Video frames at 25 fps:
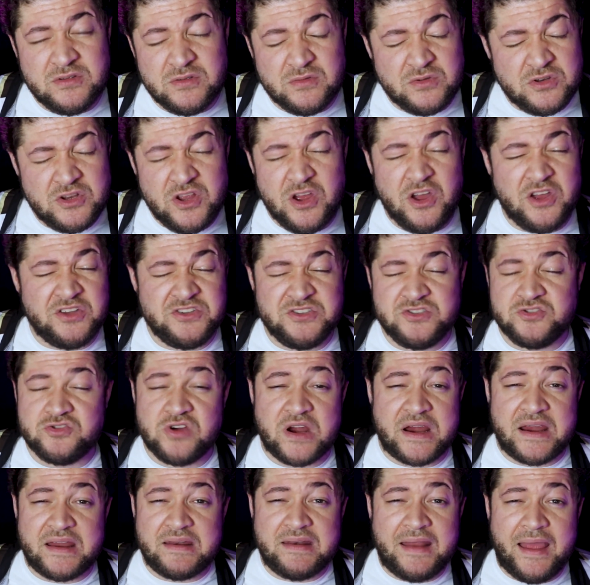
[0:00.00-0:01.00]
nerds
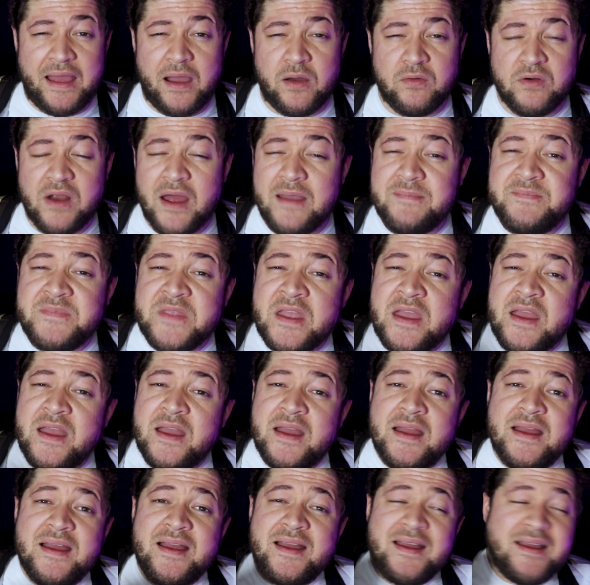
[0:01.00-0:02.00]
drink now, right?
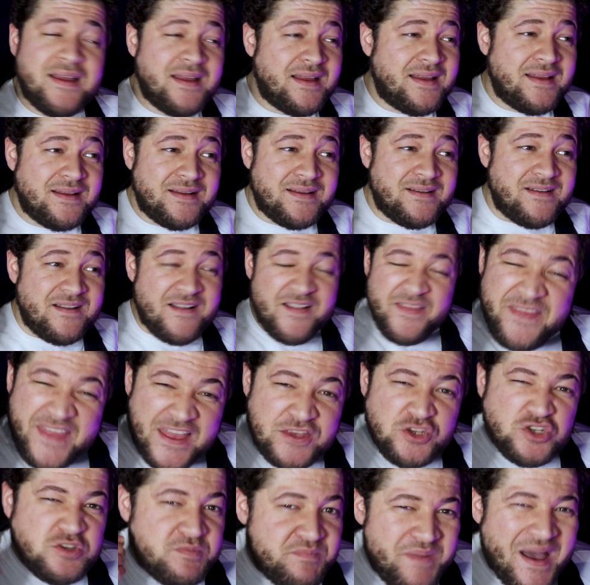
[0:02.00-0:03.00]
They're
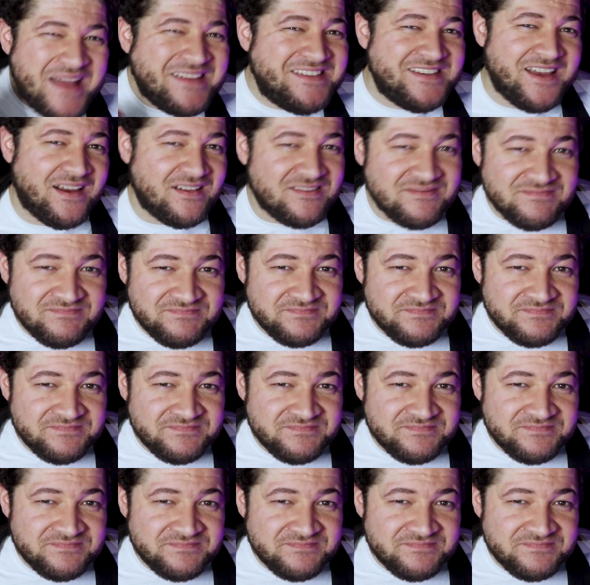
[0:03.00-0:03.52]
just better.